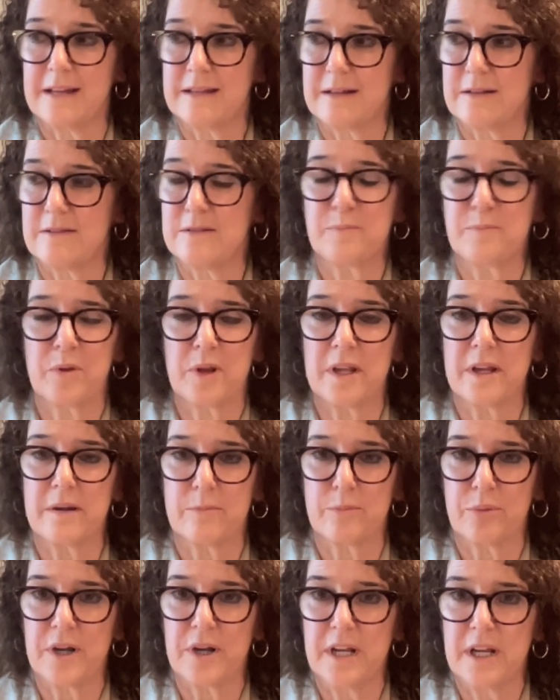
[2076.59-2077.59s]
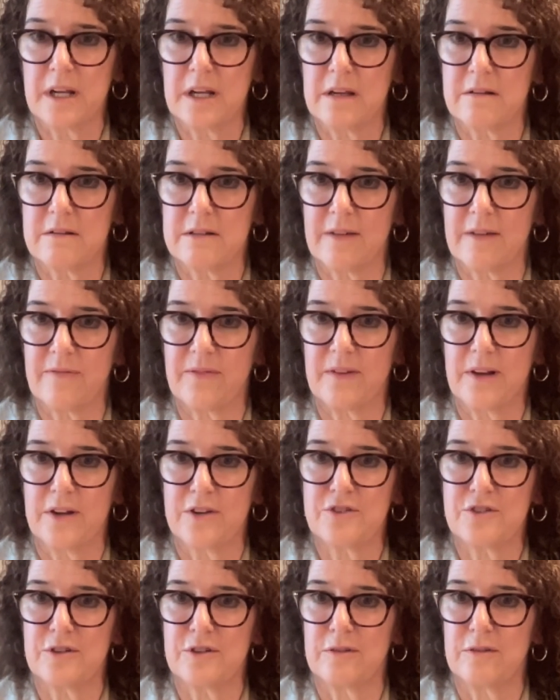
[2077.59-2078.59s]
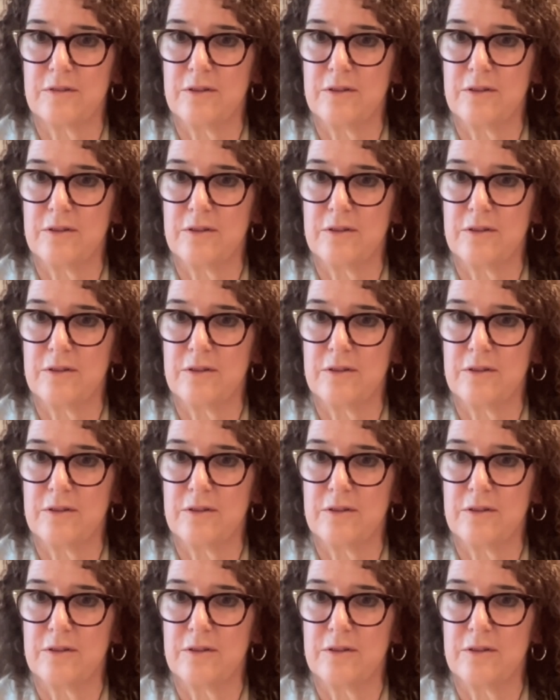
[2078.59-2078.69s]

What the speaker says: is pretty clear definition.